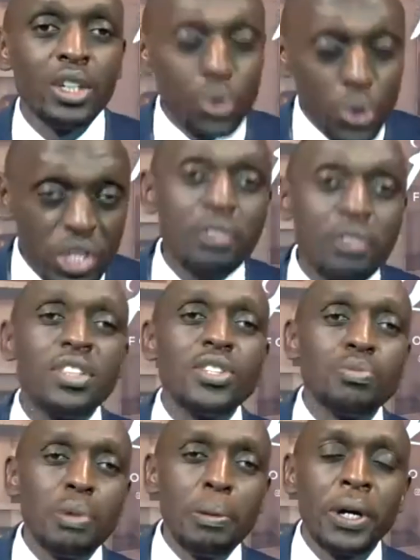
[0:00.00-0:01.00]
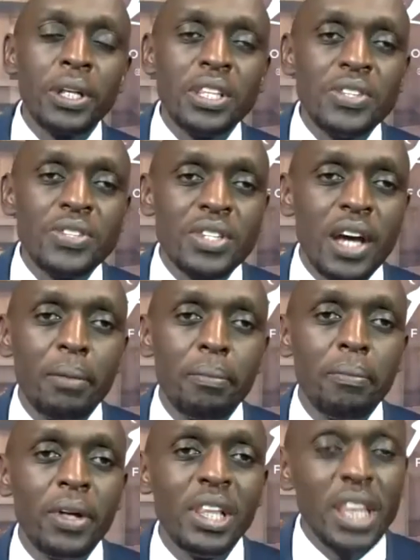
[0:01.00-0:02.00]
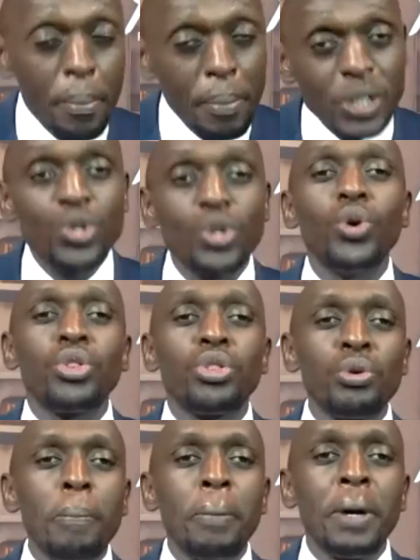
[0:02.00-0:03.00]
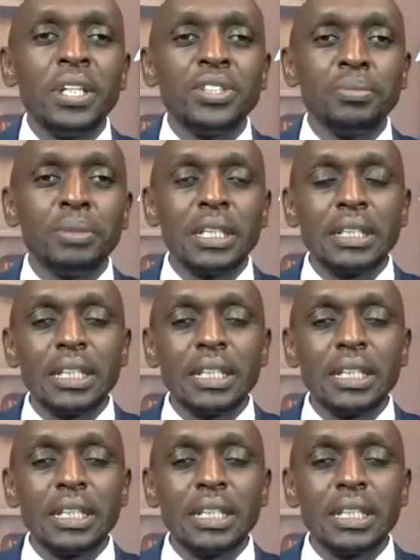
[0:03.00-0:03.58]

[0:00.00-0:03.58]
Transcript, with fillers: to save these people at this time. They must go through punishment.